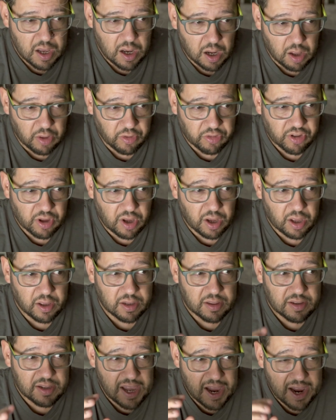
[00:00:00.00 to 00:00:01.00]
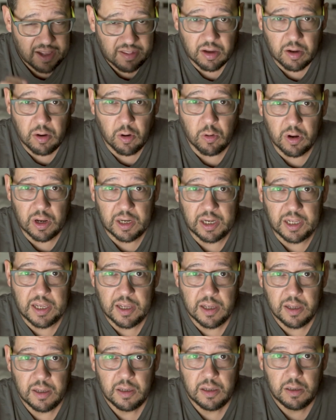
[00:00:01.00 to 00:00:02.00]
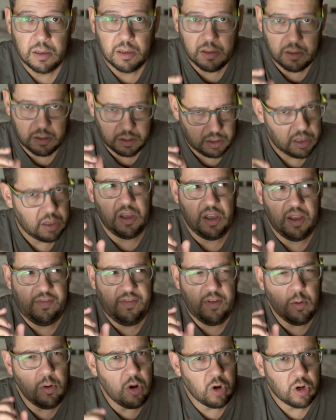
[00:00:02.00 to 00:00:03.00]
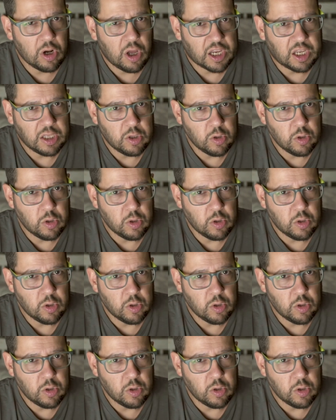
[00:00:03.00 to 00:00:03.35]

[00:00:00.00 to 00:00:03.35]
answer is categorically, if you look like a